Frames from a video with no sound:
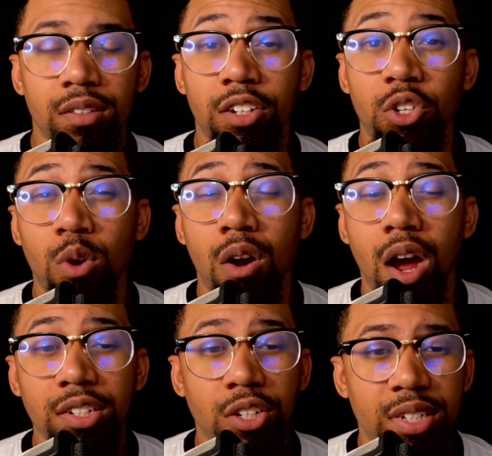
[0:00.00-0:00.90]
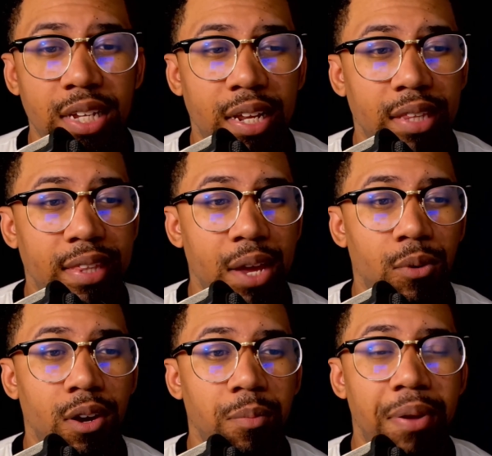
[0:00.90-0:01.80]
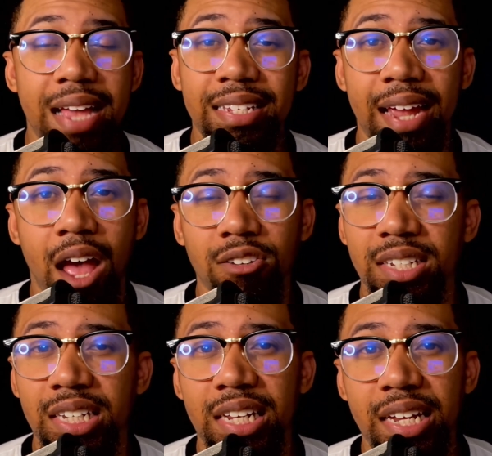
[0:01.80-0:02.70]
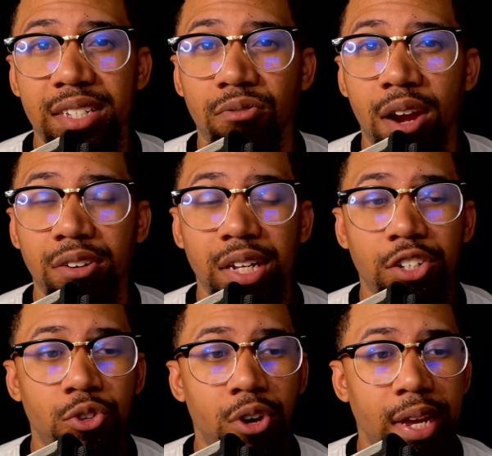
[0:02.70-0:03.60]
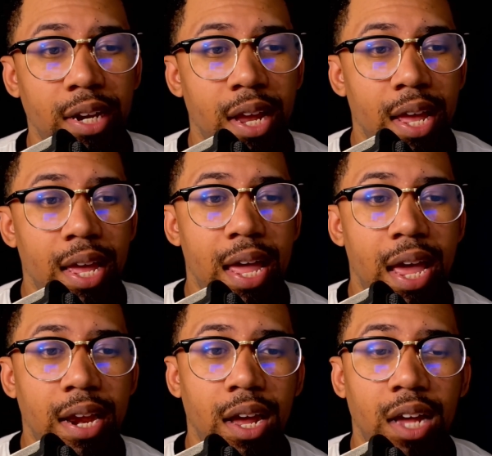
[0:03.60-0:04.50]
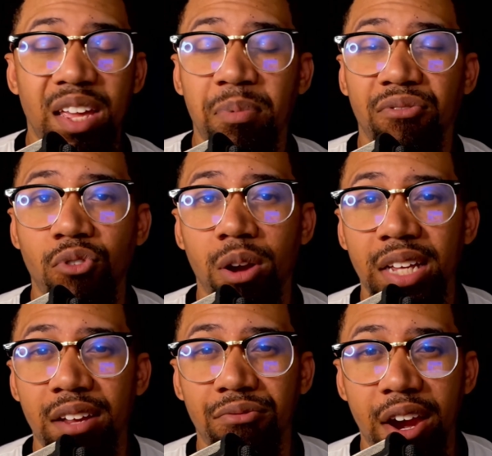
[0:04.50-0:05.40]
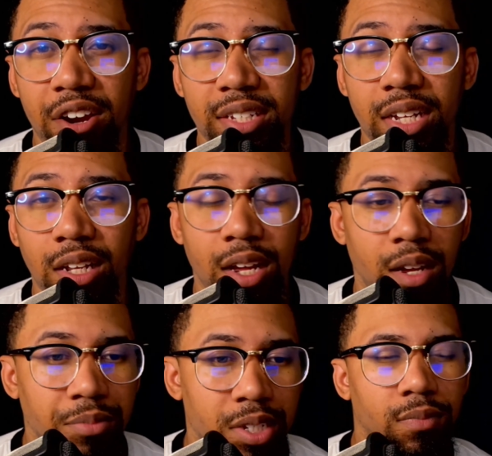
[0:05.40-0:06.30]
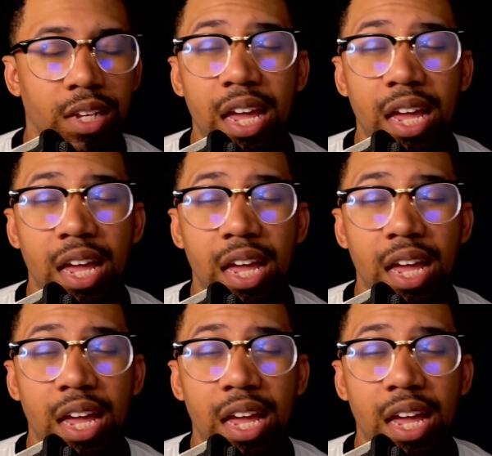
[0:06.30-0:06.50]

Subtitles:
The duo also said that they were passing out CDs around Detroit and they performed it in various clubs.